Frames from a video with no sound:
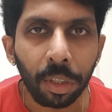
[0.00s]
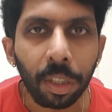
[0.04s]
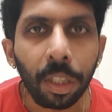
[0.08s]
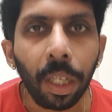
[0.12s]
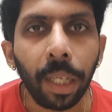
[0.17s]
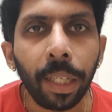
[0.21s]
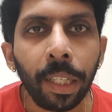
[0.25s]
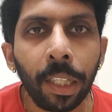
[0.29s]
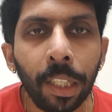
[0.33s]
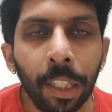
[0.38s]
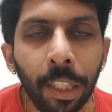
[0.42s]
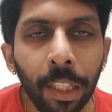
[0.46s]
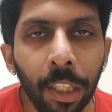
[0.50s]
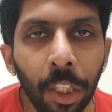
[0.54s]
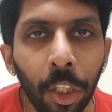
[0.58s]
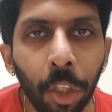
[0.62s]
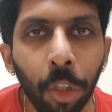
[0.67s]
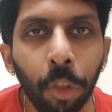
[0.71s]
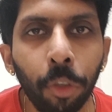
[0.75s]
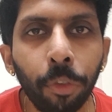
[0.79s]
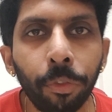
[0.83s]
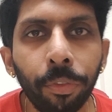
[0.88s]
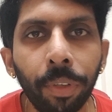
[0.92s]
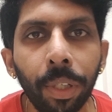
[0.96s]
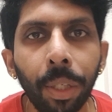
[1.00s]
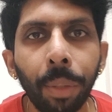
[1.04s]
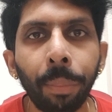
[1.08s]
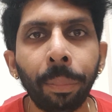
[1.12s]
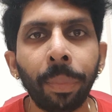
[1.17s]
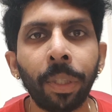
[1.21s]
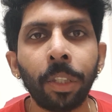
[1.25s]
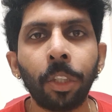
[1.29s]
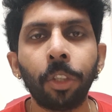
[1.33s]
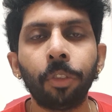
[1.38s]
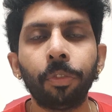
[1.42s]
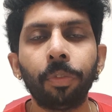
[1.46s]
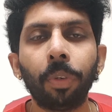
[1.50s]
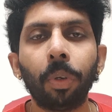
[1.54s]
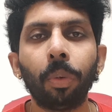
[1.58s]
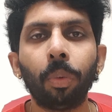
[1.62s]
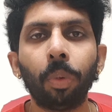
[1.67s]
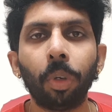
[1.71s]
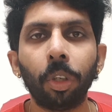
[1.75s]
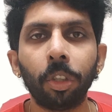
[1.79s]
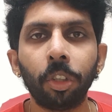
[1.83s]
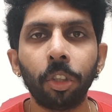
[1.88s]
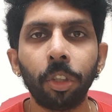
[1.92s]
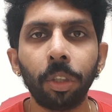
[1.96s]
Thank you very much for
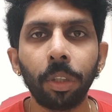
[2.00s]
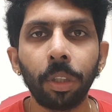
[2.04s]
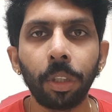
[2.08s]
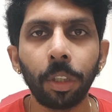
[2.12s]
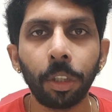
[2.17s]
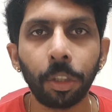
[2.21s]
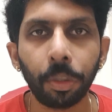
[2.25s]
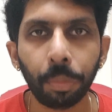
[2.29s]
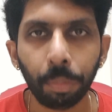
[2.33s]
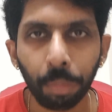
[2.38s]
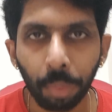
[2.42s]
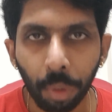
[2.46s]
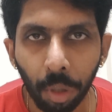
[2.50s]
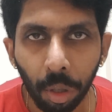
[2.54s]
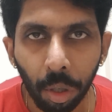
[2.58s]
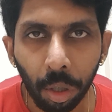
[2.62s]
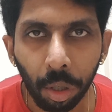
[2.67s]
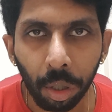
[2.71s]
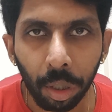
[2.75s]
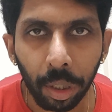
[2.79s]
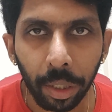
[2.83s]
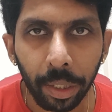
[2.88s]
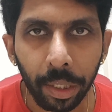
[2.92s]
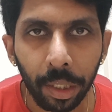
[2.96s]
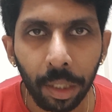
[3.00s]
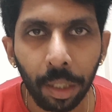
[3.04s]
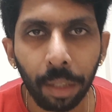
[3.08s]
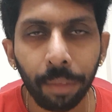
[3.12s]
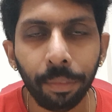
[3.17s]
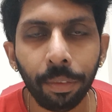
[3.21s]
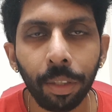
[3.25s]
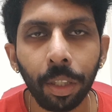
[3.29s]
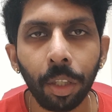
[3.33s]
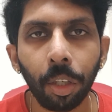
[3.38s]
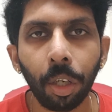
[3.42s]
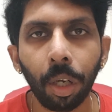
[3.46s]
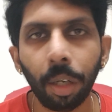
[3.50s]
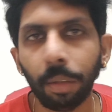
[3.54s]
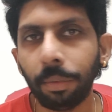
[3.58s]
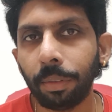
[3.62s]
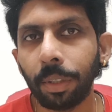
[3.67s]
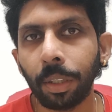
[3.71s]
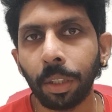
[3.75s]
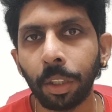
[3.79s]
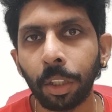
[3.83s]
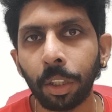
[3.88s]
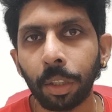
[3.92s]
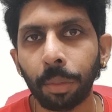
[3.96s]
watching this blog and giving your love
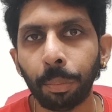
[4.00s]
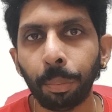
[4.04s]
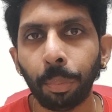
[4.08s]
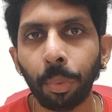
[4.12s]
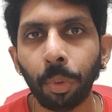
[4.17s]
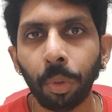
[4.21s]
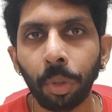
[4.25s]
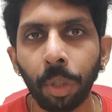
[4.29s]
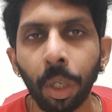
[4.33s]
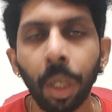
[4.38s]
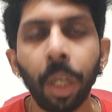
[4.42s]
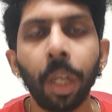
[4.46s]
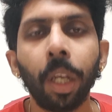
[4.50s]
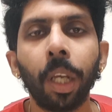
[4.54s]
and support.